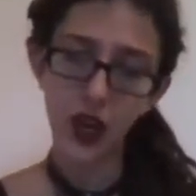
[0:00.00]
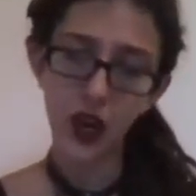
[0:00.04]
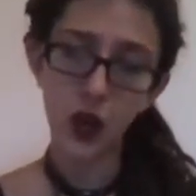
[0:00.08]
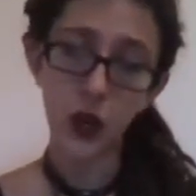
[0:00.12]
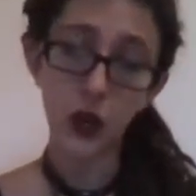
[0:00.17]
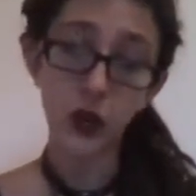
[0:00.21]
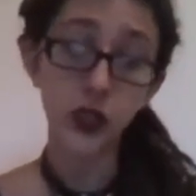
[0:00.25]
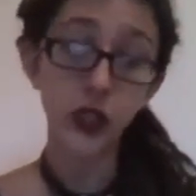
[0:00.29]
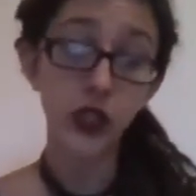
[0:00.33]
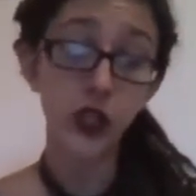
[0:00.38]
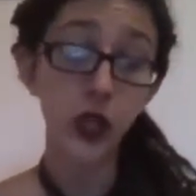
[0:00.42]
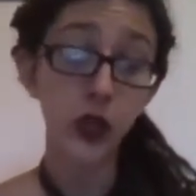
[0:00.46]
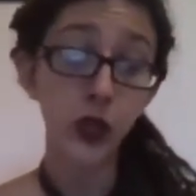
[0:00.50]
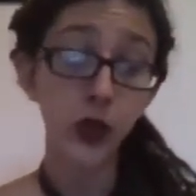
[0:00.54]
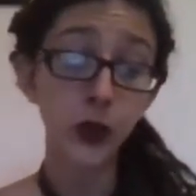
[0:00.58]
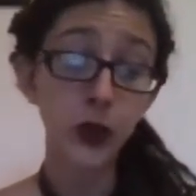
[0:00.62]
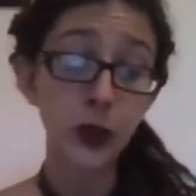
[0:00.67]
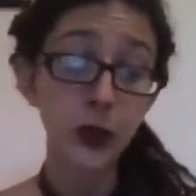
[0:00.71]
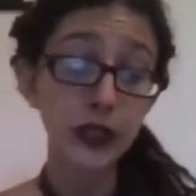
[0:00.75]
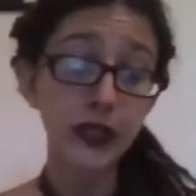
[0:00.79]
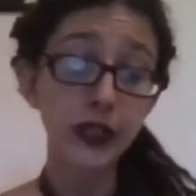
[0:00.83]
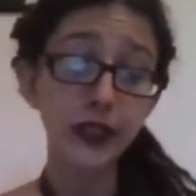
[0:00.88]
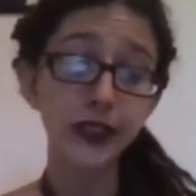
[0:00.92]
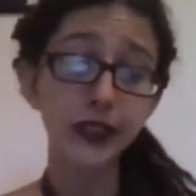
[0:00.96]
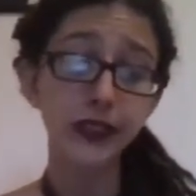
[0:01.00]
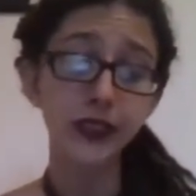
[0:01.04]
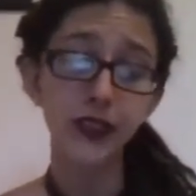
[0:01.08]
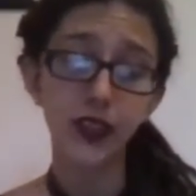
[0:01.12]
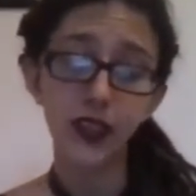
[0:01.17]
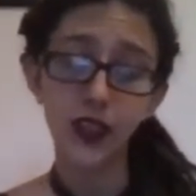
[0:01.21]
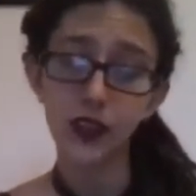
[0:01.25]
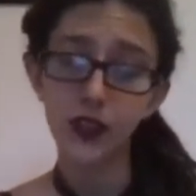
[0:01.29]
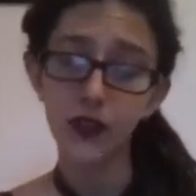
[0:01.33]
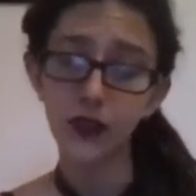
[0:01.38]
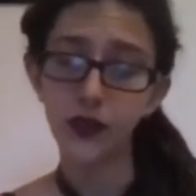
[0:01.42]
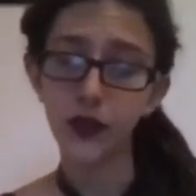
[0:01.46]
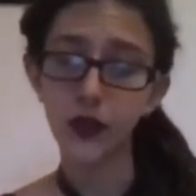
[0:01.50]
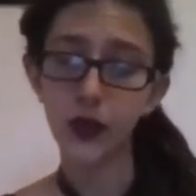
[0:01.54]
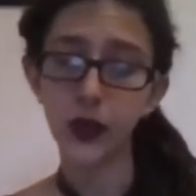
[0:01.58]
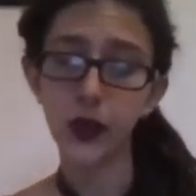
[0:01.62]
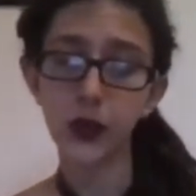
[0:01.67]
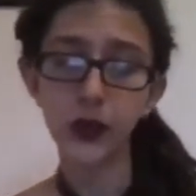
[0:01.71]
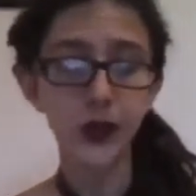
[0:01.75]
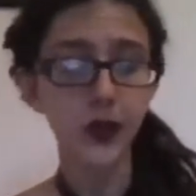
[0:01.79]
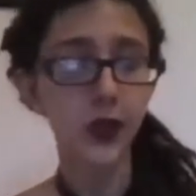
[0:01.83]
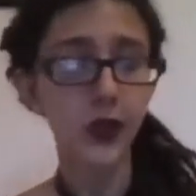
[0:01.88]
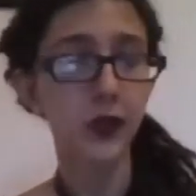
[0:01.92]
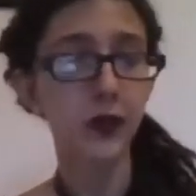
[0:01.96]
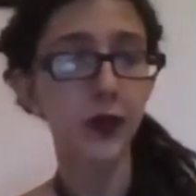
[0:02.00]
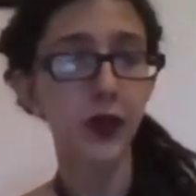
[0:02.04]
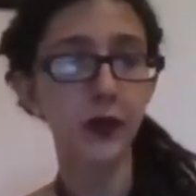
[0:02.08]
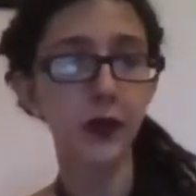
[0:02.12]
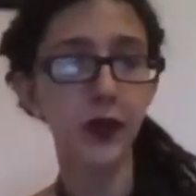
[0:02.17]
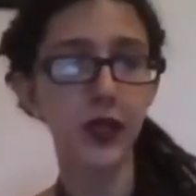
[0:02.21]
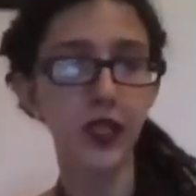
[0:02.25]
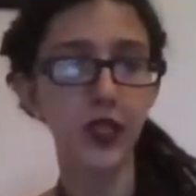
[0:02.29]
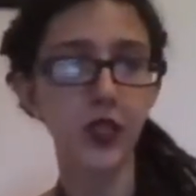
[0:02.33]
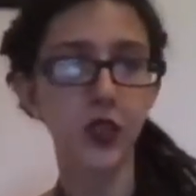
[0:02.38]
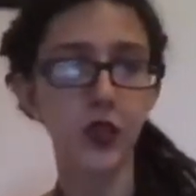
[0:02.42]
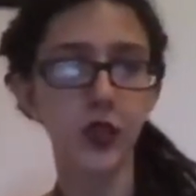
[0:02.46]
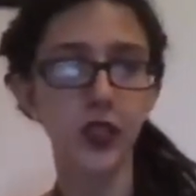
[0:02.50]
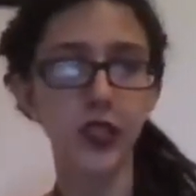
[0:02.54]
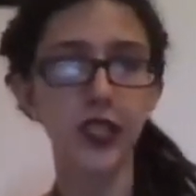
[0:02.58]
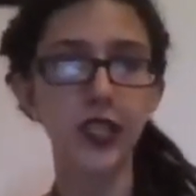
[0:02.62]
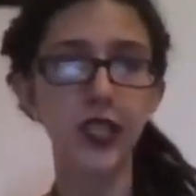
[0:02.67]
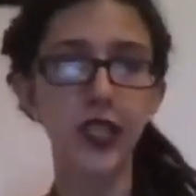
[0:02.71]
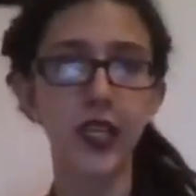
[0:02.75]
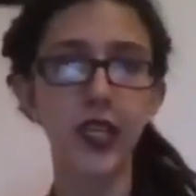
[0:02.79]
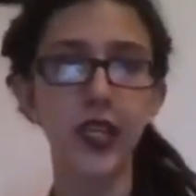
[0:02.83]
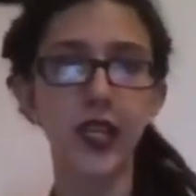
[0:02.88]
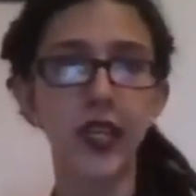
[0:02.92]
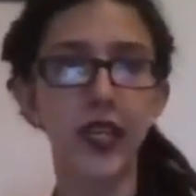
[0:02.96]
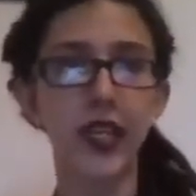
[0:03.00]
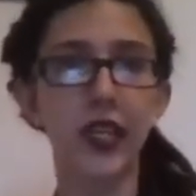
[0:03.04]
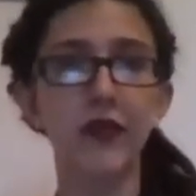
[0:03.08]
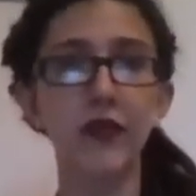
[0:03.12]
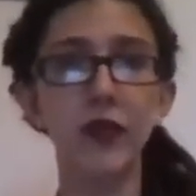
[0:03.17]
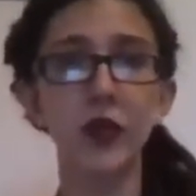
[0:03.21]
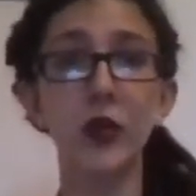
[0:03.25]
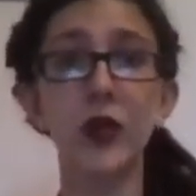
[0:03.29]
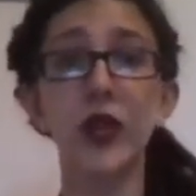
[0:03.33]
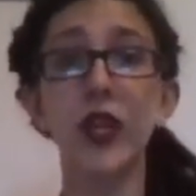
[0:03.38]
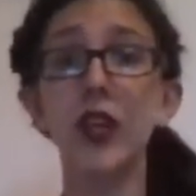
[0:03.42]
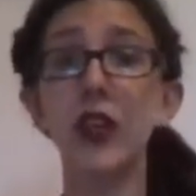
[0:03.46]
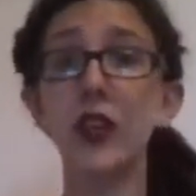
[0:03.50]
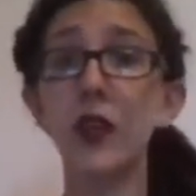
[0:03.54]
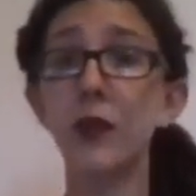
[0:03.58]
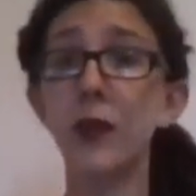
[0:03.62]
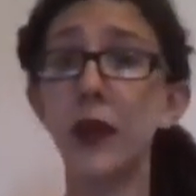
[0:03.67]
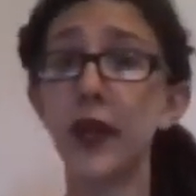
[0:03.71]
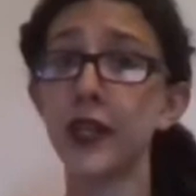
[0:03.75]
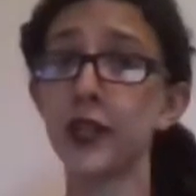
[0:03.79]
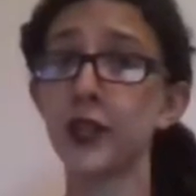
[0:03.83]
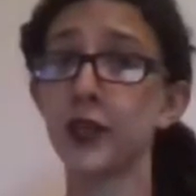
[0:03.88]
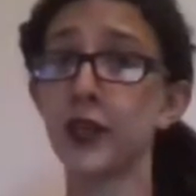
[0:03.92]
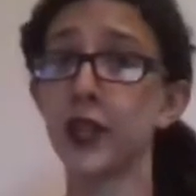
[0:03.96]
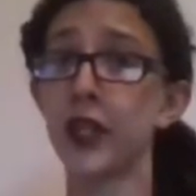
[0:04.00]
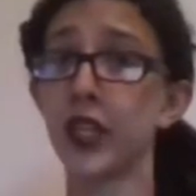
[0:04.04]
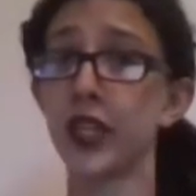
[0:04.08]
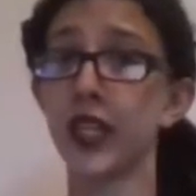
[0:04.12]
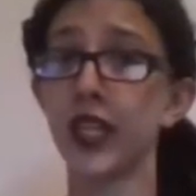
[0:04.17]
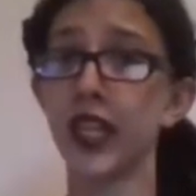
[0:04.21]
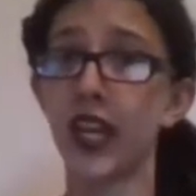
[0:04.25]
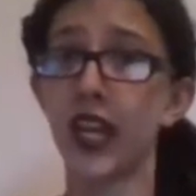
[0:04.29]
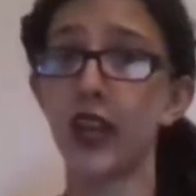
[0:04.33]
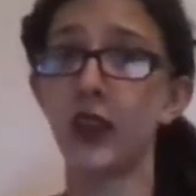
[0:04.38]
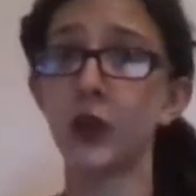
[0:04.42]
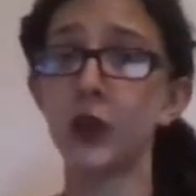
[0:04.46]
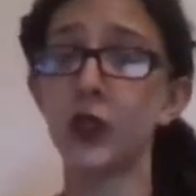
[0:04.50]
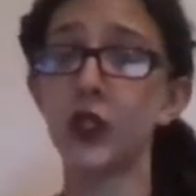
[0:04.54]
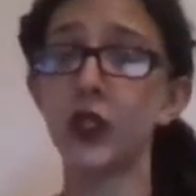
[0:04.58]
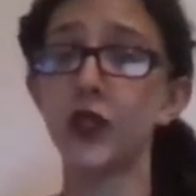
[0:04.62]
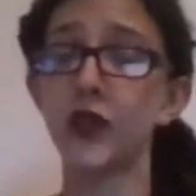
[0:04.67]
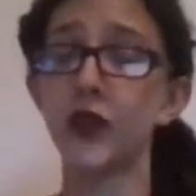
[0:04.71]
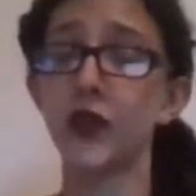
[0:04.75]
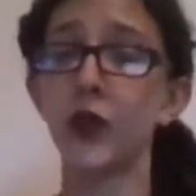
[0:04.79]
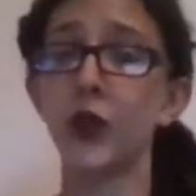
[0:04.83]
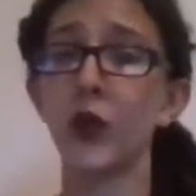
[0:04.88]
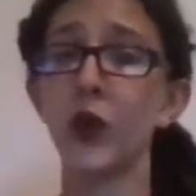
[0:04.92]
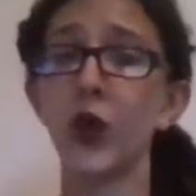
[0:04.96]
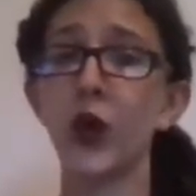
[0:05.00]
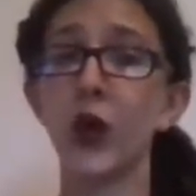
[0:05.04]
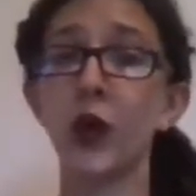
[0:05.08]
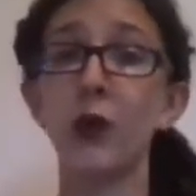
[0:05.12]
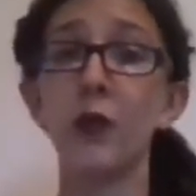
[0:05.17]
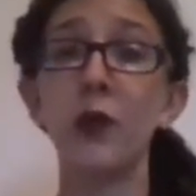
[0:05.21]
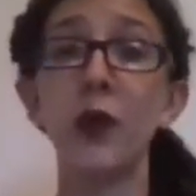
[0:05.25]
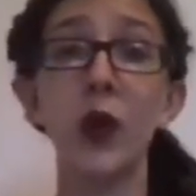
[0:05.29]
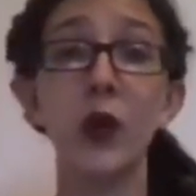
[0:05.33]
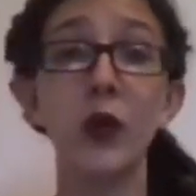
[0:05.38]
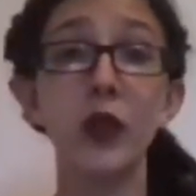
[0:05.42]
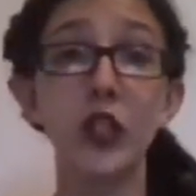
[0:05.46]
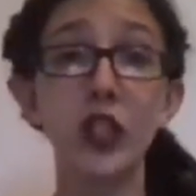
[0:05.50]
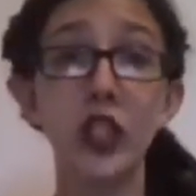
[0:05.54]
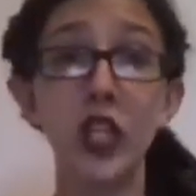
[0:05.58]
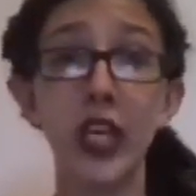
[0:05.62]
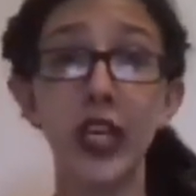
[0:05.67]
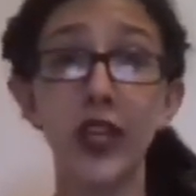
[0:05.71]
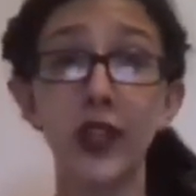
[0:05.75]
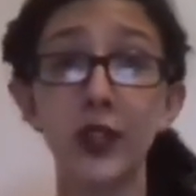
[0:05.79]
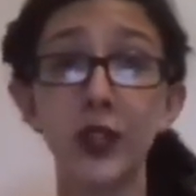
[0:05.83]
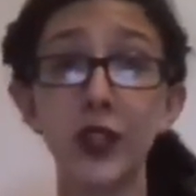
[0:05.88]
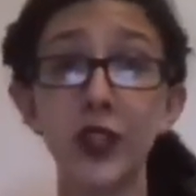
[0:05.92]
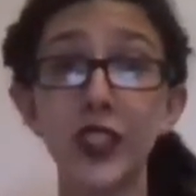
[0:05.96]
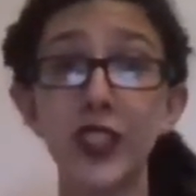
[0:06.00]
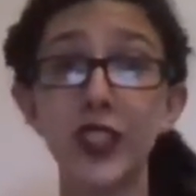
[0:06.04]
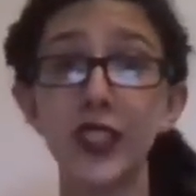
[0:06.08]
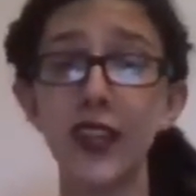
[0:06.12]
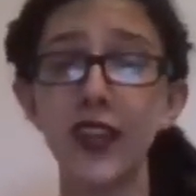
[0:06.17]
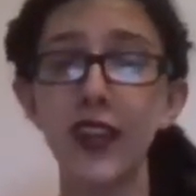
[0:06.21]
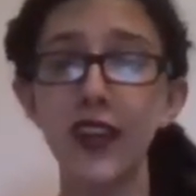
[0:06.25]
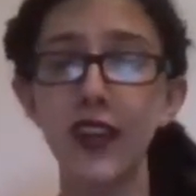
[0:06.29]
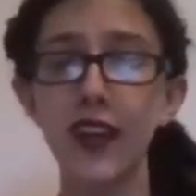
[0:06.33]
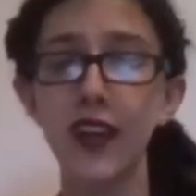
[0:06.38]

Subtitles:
Also, for those who may be interested, I have created Patreon accounts for both channels.